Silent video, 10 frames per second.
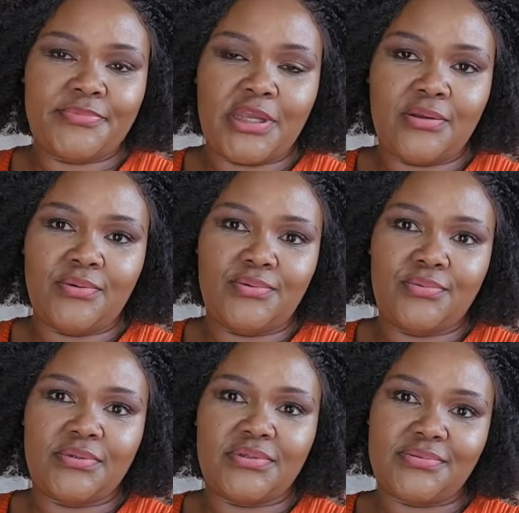i don't
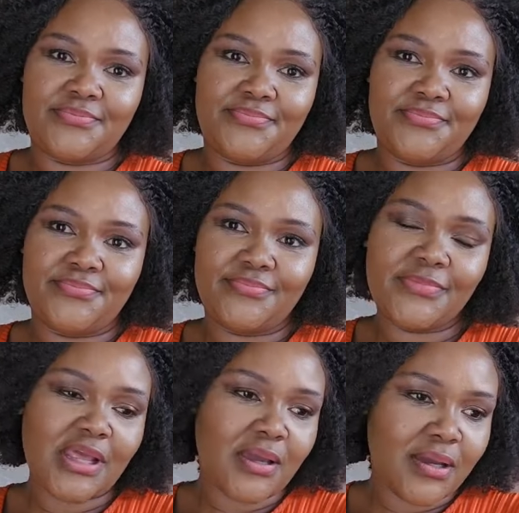do it
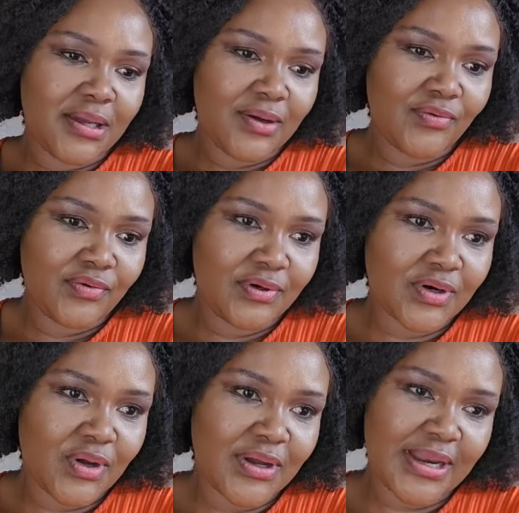I'm like ufuna
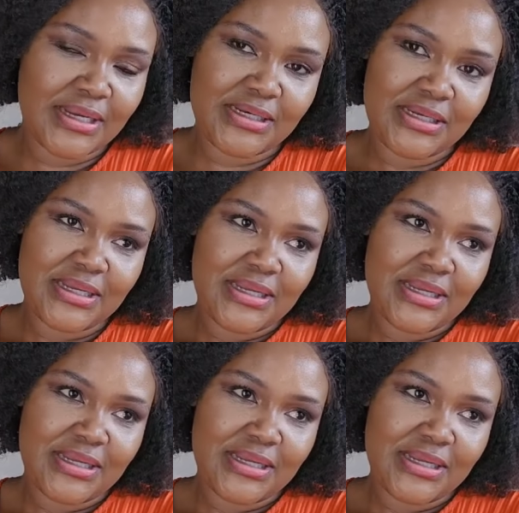ugqoka red